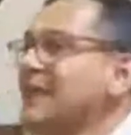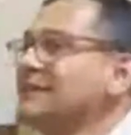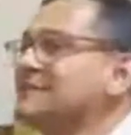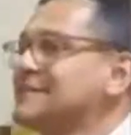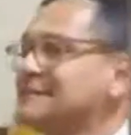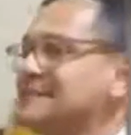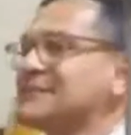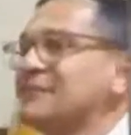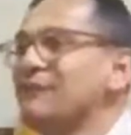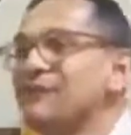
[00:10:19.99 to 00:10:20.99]

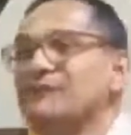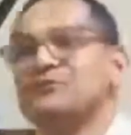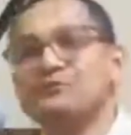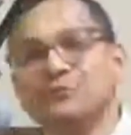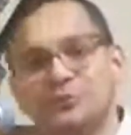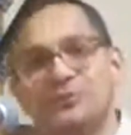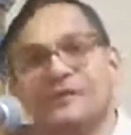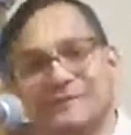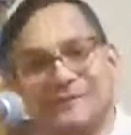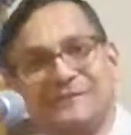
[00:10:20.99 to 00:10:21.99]
assistants of the Vishnu
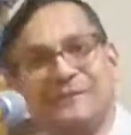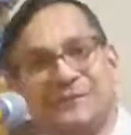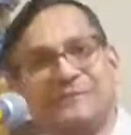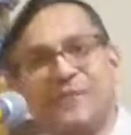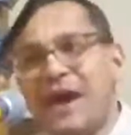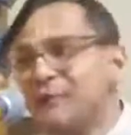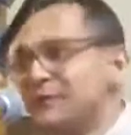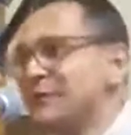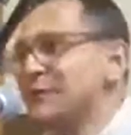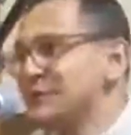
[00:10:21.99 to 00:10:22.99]
Dutas,
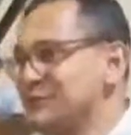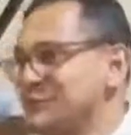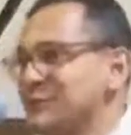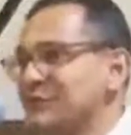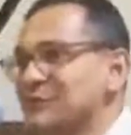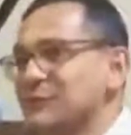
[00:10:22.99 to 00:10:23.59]
out there, sort of.